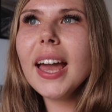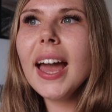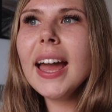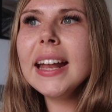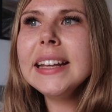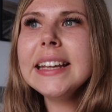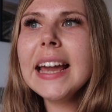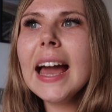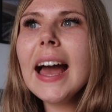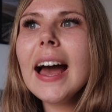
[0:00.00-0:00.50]

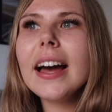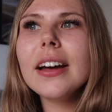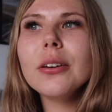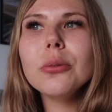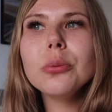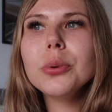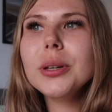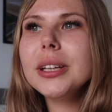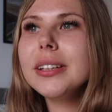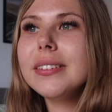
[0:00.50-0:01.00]
And yeah,
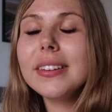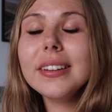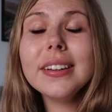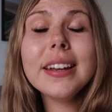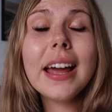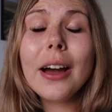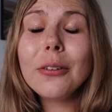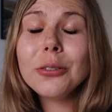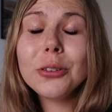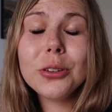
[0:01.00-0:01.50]
we didn't
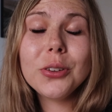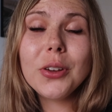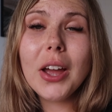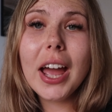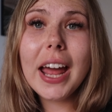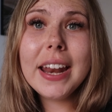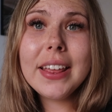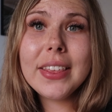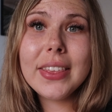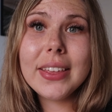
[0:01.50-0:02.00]
have to do
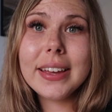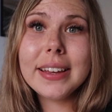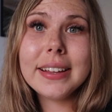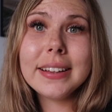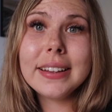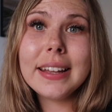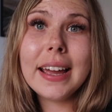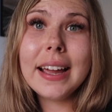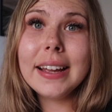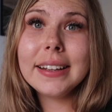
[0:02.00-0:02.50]

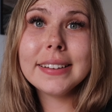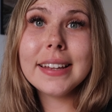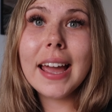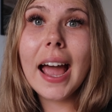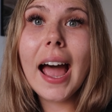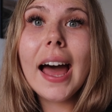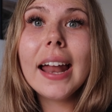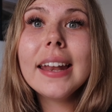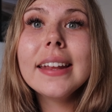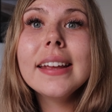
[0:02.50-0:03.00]
anything like
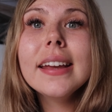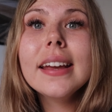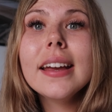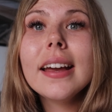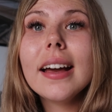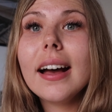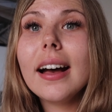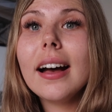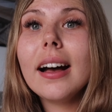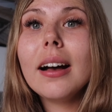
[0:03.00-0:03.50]
that.
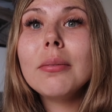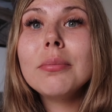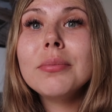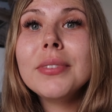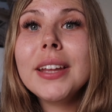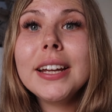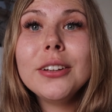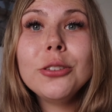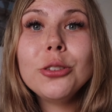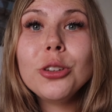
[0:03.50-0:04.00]

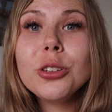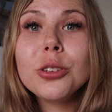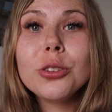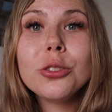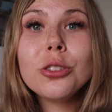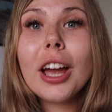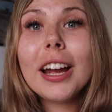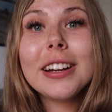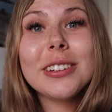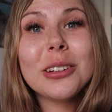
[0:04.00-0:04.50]
They just
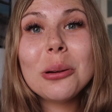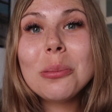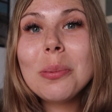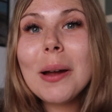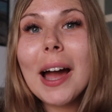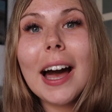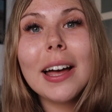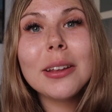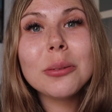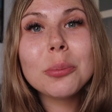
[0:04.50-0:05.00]
checked our
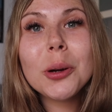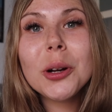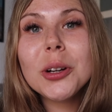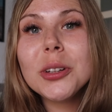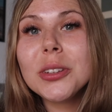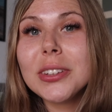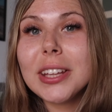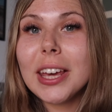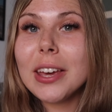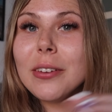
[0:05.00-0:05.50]

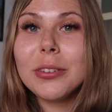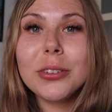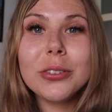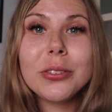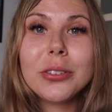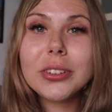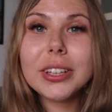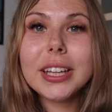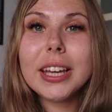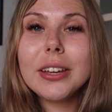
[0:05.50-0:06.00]
passports,
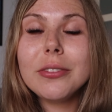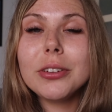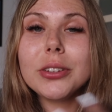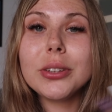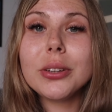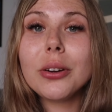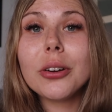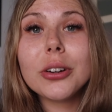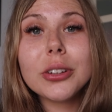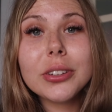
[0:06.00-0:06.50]
gave us
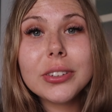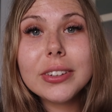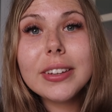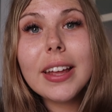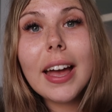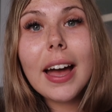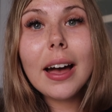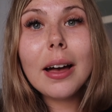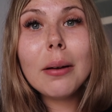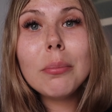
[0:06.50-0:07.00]
our
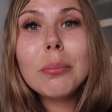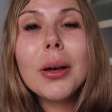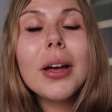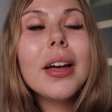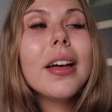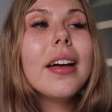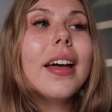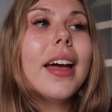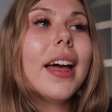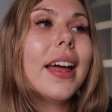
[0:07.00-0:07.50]
stamp,
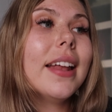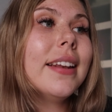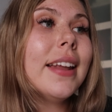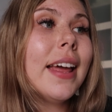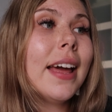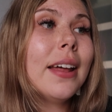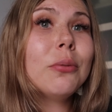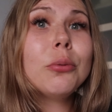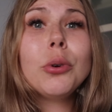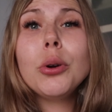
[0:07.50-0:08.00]
and
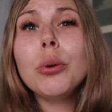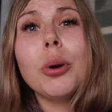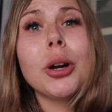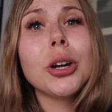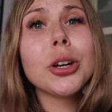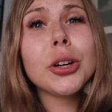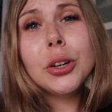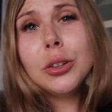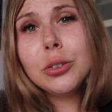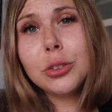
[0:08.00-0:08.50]
then we were
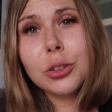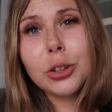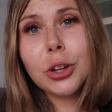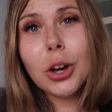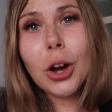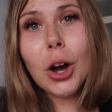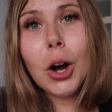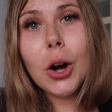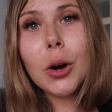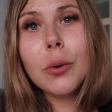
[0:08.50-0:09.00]
good to
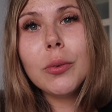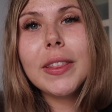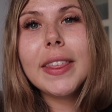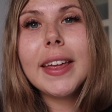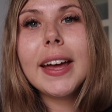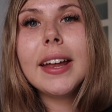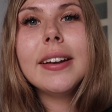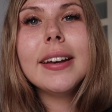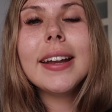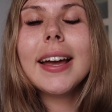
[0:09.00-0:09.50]
go. We
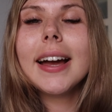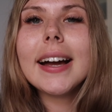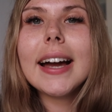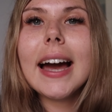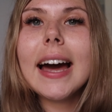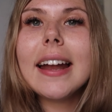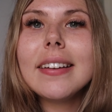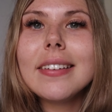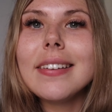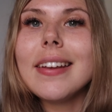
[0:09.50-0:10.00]
then
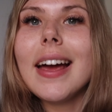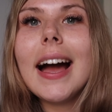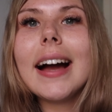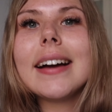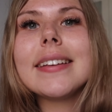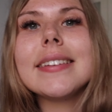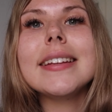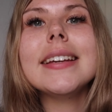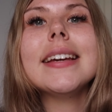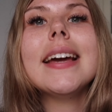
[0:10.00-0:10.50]
got a
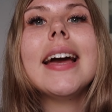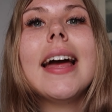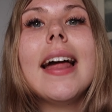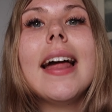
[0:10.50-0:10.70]
taxi,